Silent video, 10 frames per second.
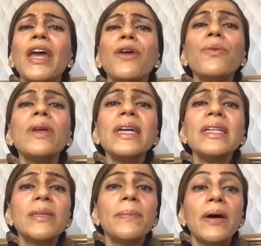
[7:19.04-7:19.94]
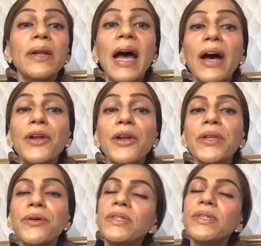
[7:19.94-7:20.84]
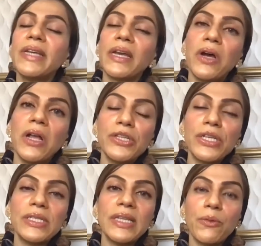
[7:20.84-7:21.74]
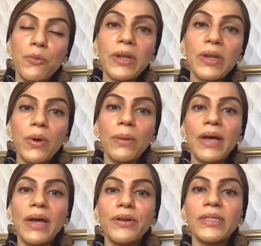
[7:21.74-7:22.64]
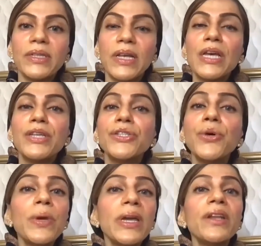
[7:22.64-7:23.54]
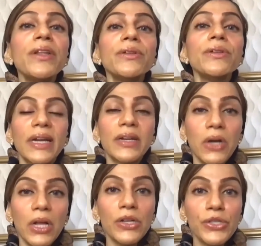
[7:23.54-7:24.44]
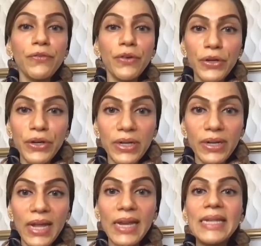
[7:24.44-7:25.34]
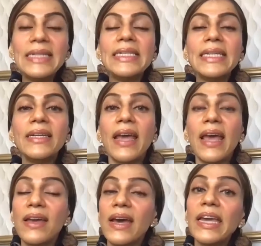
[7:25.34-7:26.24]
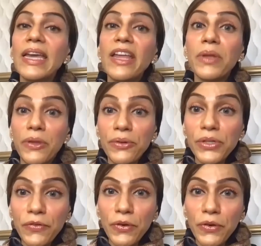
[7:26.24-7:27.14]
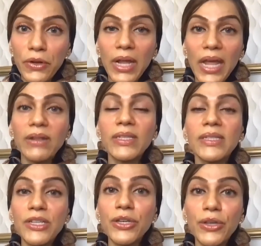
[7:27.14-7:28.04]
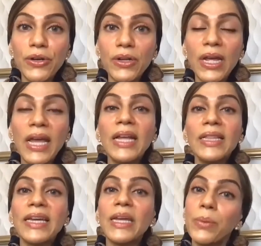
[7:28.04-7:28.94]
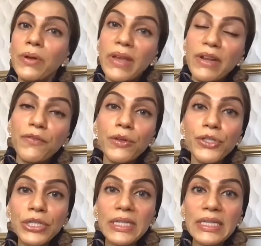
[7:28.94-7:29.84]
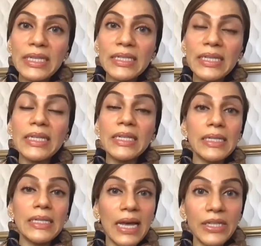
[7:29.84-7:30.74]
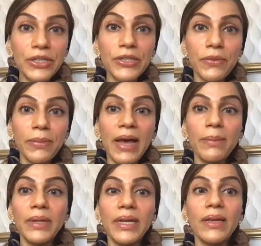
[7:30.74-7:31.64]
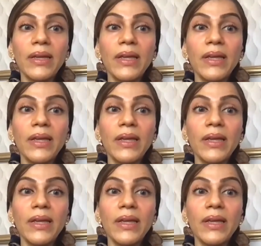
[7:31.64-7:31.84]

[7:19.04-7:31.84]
Really, it's about how do we use technology is really what matters. So we can use technology for good, and indeed AI can be used for good, and such a good that can prevent future diseases and disasters from happening.